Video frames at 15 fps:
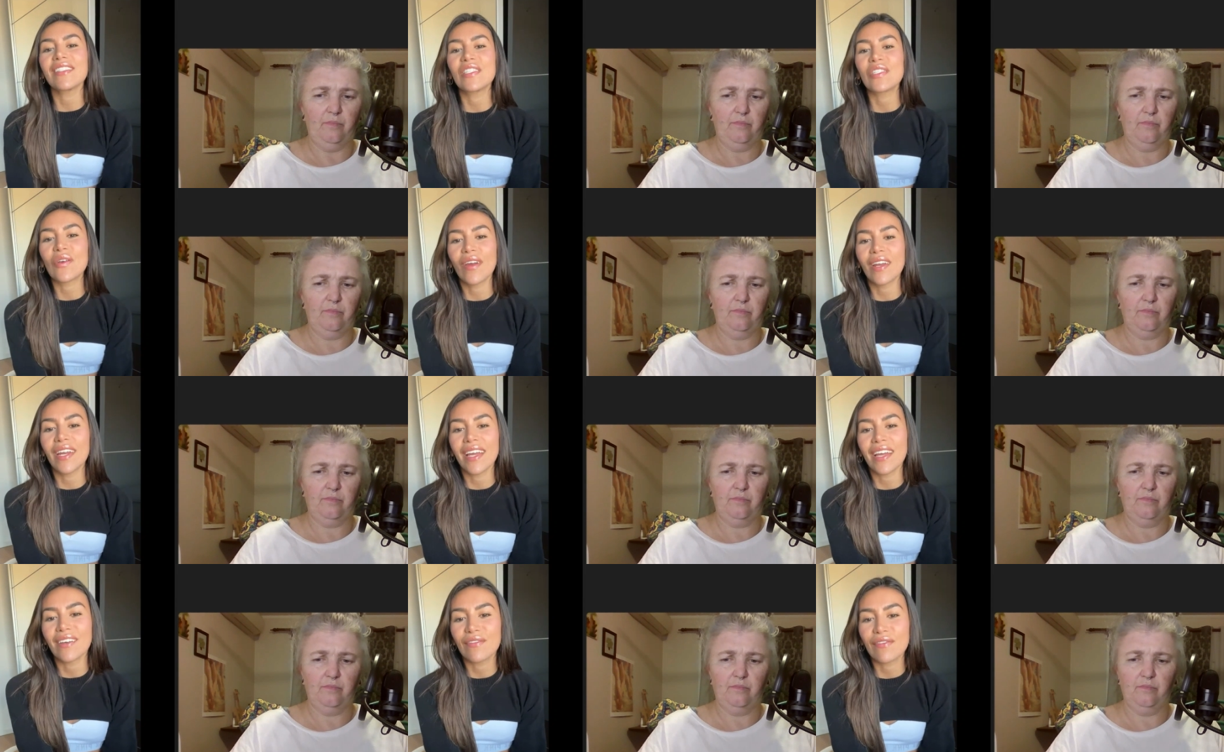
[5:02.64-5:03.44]
Speaker 1: guys
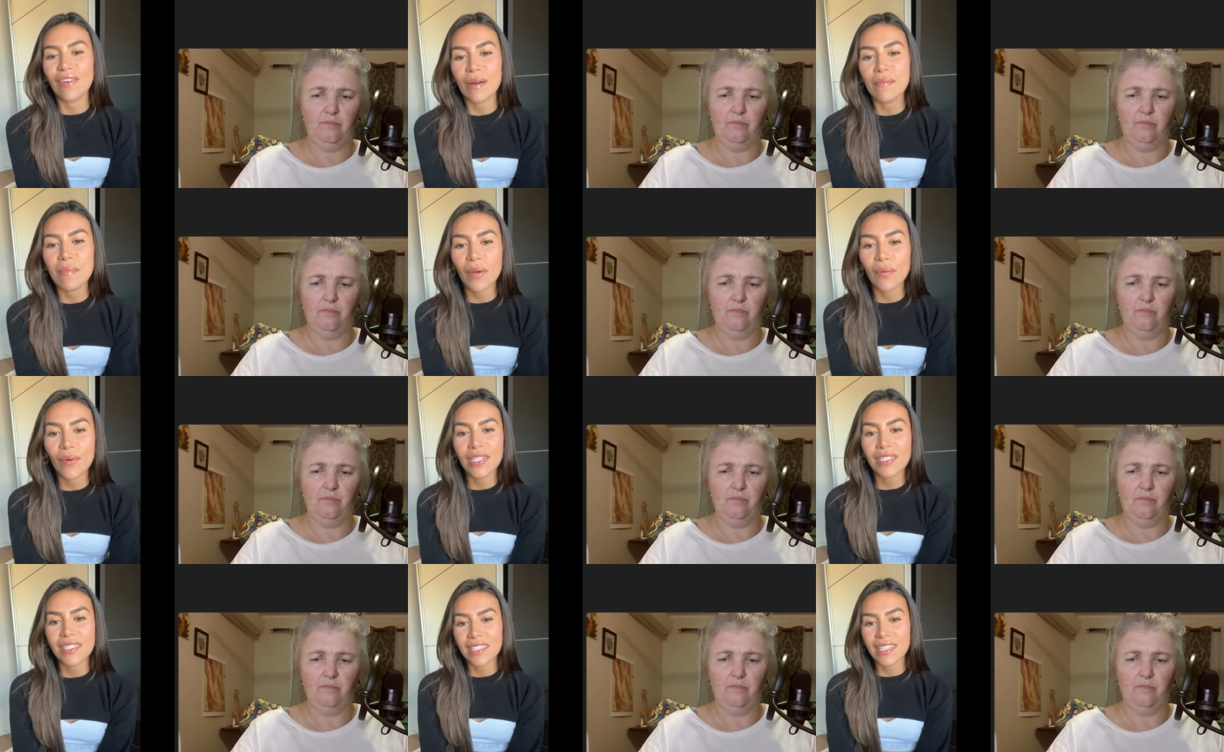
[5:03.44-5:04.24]
joining in from i
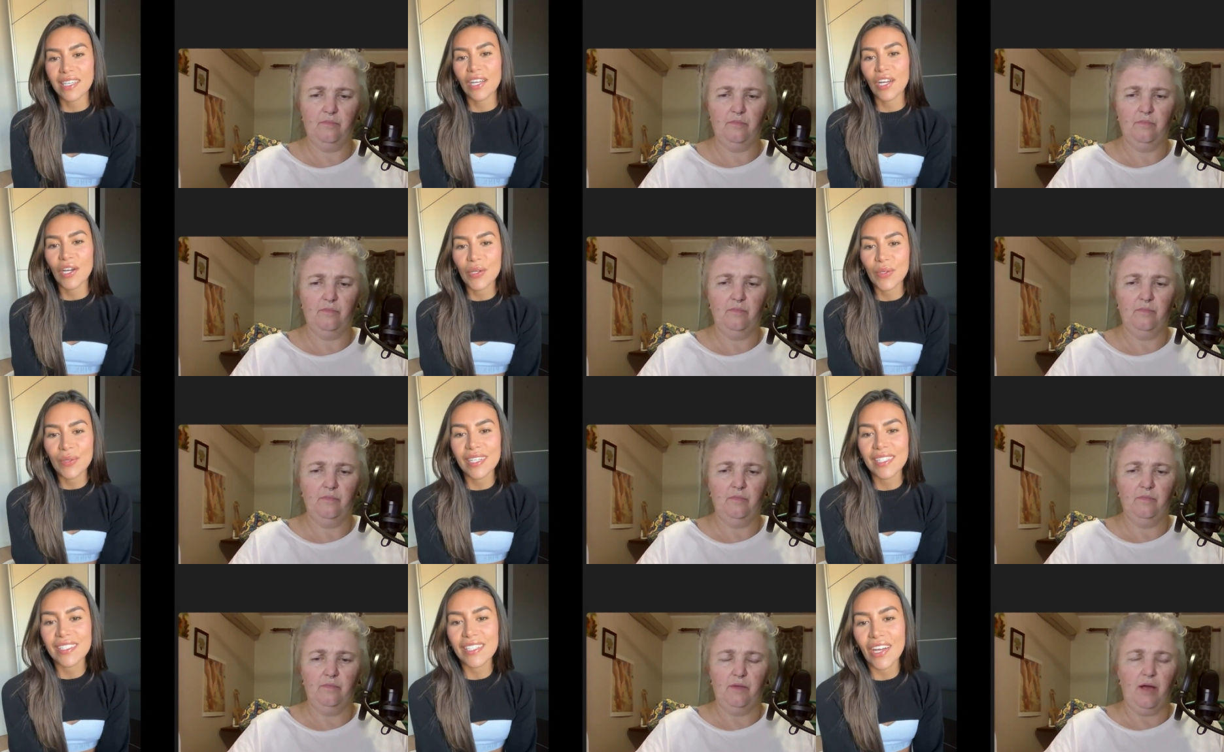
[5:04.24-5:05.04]
want to see
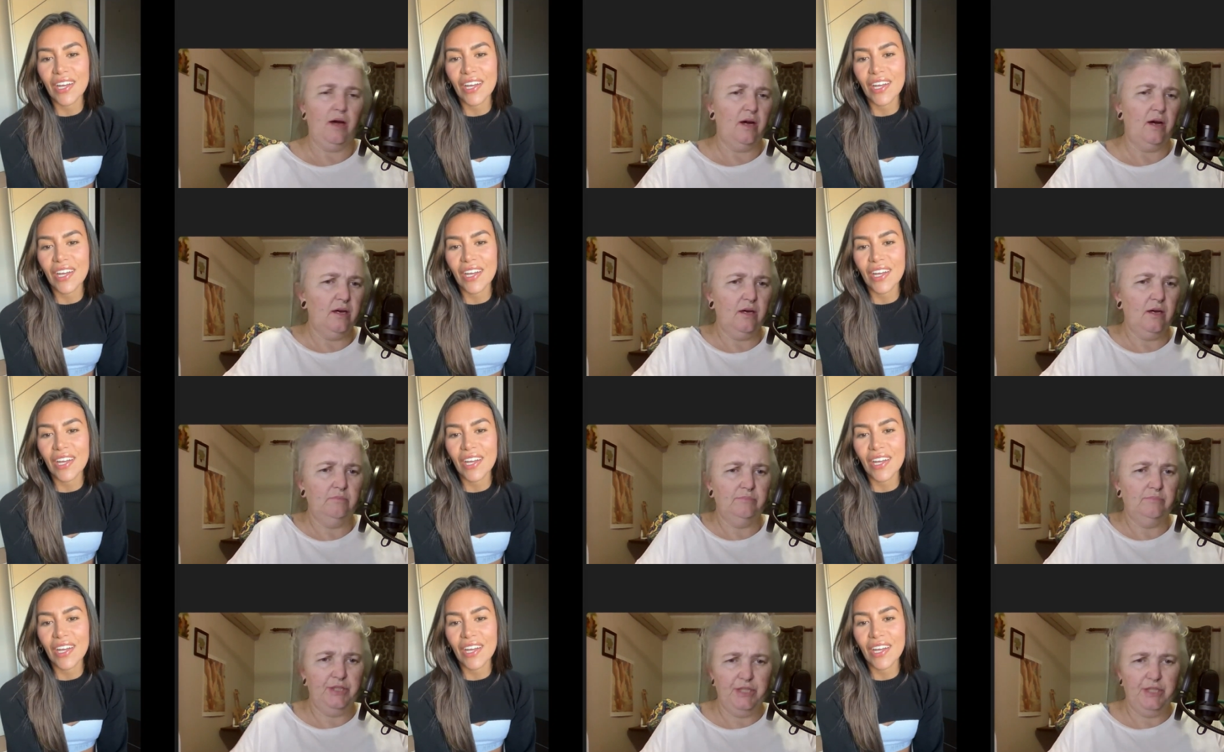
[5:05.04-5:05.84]

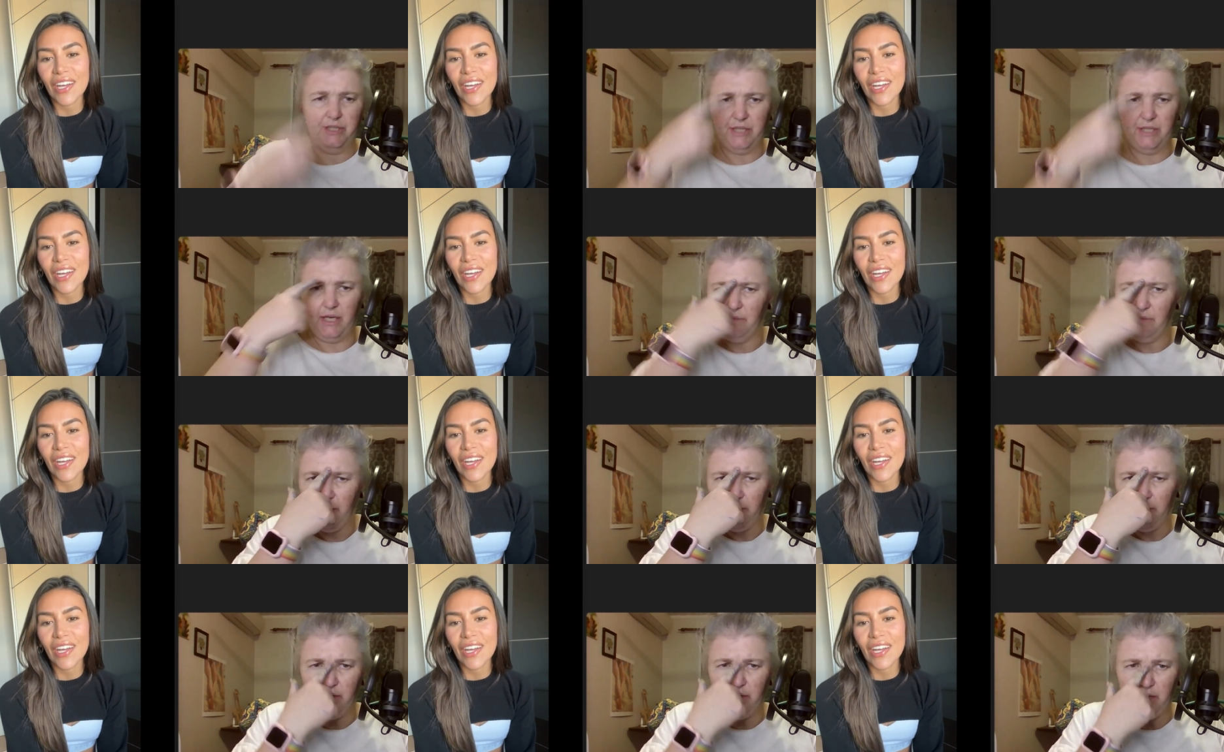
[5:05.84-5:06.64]
Speaker 2: um she's gonna
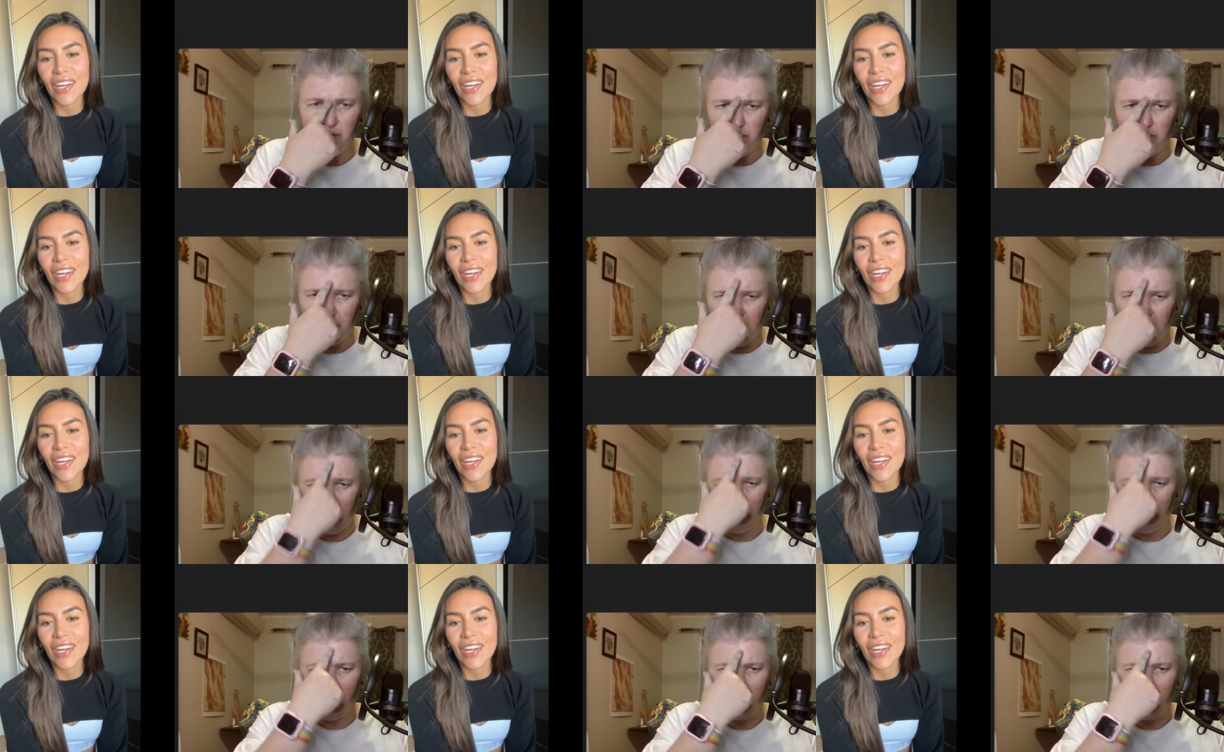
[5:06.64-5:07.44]
make me
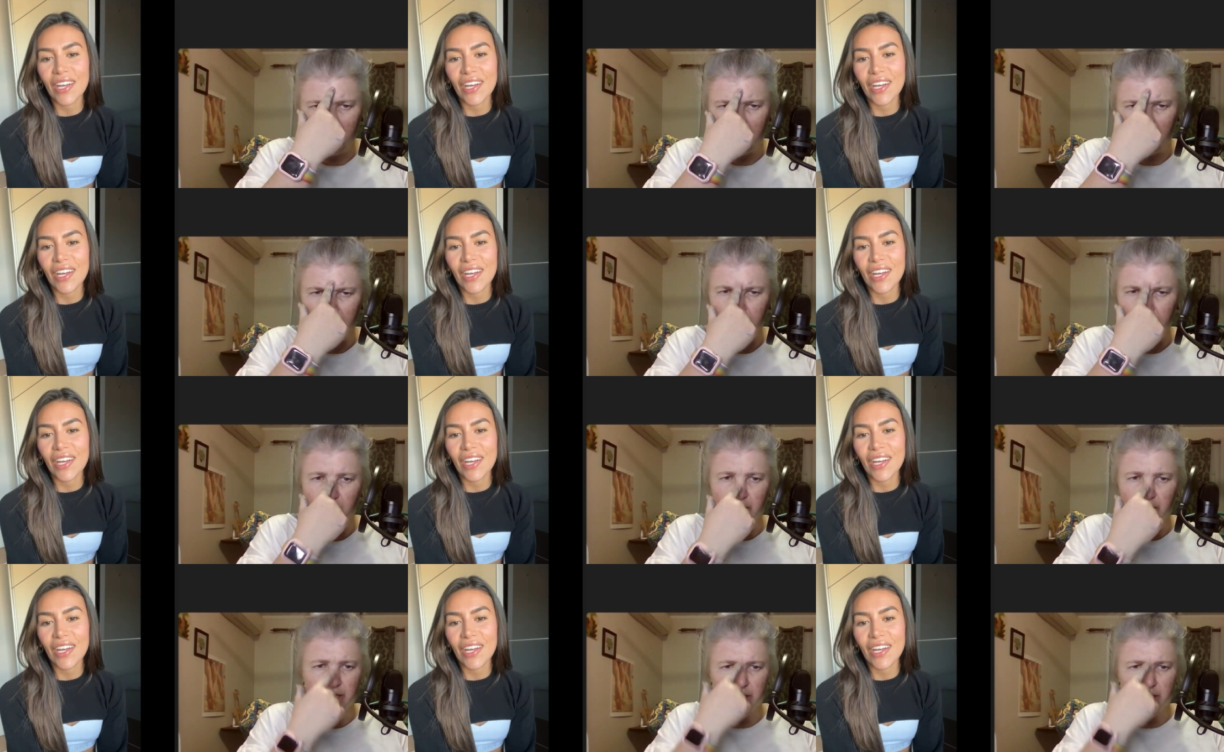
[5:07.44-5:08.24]
need botox
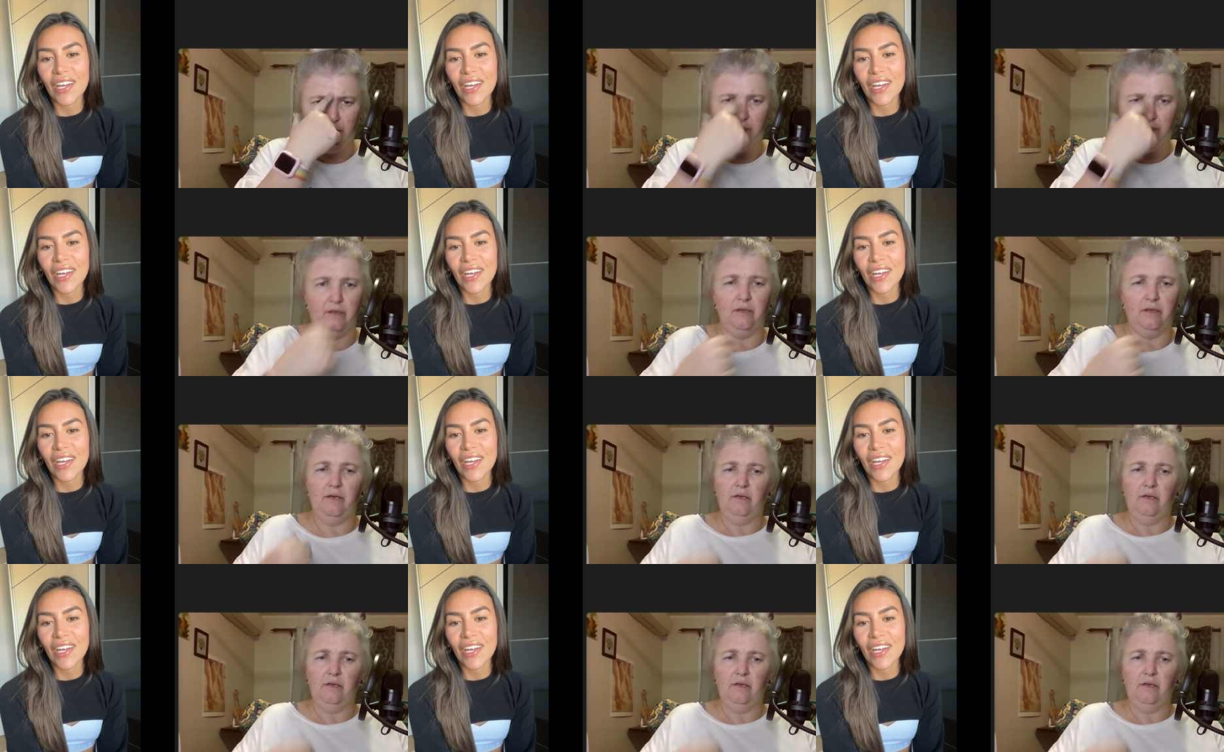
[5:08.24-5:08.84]
right here